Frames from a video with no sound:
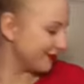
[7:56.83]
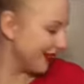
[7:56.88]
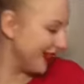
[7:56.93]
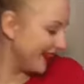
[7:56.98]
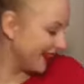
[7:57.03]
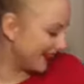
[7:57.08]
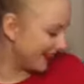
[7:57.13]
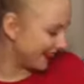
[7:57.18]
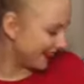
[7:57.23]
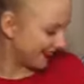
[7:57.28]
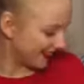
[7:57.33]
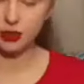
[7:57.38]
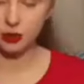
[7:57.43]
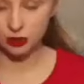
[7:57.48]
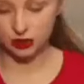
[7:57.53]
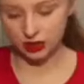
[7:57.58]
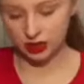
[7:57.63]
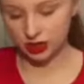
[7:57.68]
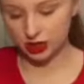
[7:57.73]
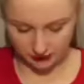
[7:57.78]

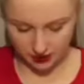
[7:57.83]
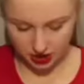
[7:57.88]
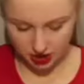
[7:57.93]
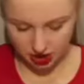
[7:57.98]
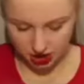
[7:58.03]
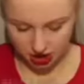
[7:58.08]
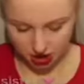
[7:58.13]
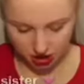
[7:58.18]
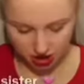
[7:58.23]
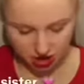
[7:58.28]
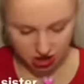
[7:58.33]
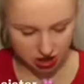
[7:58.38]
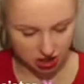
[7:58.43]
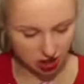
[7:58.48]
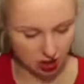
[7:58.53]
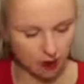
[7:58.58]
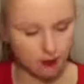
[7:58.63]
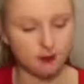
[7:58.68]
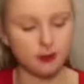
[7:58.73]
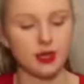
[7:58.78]
this year she
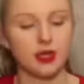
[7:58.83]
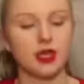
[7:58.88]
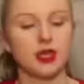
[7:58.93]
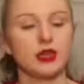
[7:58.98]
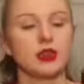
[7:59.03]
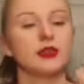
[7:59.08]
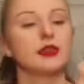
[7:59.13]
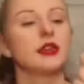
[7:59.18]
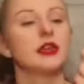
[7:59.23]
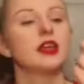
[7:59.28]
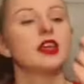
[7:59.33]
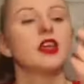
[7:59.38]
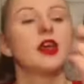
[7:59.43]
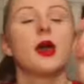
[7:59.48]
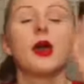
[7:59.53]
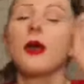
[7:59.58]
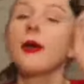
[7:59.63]
got me the